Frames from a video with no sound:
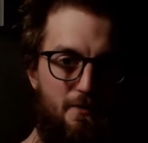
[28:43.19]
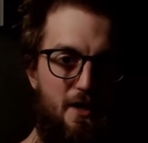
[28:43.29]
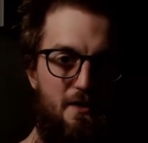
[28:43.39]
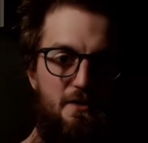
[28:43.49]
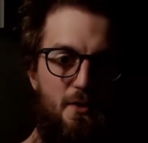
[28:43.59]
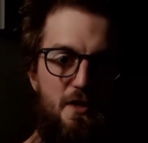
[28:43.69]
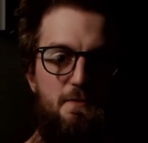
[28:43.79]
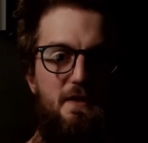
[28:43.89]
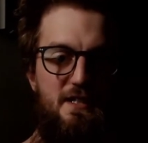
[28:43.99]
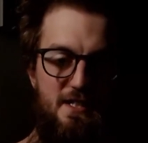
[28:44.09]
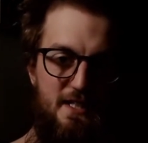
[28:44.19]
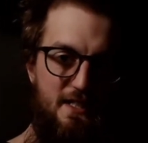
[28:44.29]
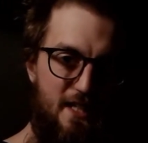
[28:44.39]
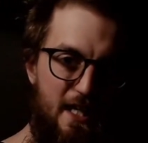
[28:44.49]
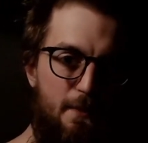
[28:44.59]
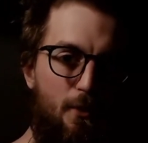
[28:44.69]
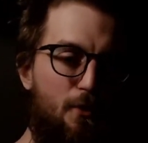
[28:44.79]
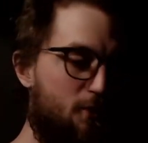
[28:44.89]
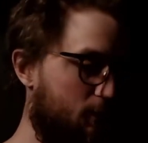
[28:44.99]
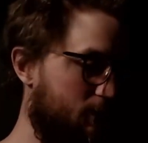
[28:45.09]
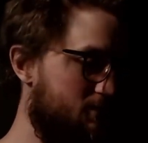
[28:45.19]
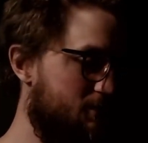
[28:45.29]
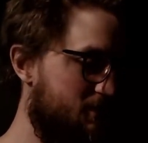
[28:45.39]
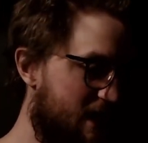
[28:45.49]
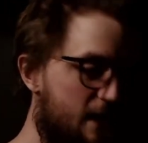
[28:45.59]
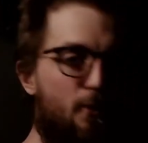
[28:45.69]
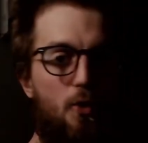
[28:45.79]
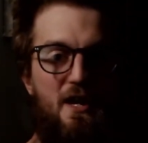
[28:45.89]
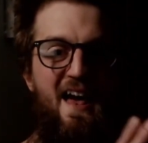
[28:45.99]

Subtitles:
USB-C keyboard or Bluetooth keyboard,